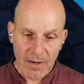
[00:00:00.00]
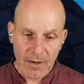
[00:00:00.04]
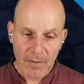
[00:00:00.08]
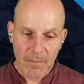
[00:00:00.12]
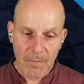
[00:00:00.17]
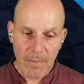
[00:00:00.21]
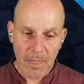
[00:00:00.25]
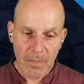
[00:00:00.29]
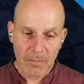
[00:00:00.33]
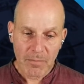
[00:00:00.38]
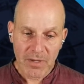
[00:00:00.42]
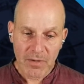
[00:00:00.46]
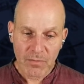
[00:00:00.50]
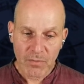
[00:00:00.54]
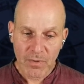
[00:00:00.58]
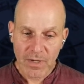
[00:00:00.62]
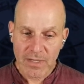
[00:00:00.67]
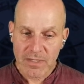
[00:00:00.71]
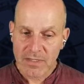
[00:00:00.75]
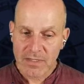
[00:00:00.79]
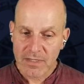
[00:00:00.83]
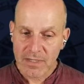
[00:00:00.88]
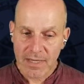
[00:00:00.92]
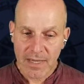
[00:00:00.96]
But
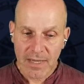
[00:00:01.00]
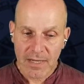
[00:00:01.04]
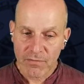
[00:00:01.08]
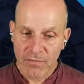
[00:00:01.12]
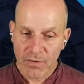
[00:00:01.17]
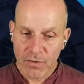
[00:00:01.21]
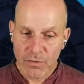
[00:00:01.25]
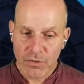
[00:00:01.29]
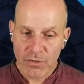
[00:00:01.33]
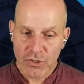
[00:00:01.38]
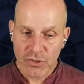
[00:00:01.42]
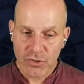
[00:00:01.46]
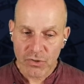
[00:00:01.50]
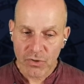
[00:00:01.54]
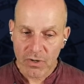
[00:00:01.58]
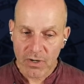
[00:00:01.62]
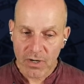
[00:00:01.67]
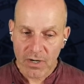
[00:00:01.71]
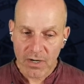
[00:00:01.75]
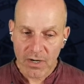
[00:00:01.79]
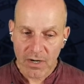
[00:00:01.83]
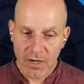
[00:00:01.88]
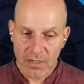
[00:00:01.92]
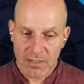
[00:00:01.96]
once again, very
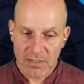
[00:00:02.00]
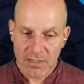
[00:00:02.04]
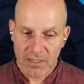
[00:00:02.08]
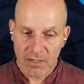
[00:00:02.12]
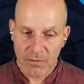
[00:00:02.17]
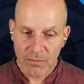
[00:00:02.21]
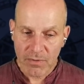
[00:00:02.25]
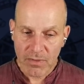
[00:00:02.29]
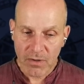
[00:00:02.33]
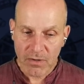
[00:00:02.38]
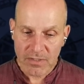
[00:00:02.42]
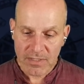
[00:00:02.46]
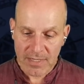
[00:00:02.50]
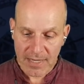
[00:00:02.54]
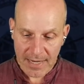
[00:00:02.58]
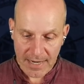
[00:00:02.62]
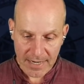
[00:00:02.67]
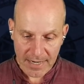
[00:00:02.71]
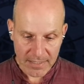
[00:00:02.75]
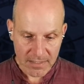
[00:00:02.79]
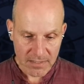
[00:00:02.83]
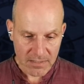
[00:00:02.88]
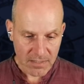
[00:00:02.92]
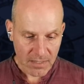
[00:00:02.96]
strong cards here with those
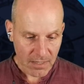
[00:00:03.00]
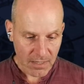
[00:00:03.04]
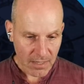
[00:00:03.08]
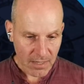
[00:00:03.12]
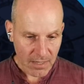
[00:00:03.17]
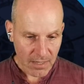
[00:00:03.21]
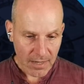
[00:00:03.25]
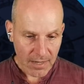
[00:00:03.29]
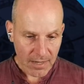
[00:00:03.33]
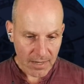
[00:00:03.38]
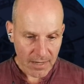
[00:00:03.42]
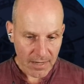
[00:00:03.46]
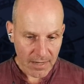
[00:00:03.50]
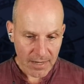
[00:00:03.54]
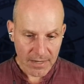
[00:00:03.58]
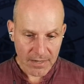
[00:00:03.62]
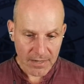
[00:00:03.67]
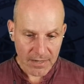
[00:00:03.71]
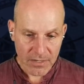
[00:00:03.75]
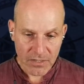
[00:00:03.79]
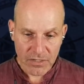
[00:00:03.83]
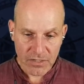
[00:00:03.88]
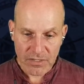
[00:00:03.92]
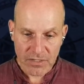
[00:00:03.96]
eights,
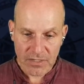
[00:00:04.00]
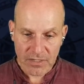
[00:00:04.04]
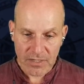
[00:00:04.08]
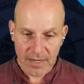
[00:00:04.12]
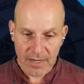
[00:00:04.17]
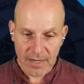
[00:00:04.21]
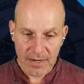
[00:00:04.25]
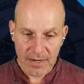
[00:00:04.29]
and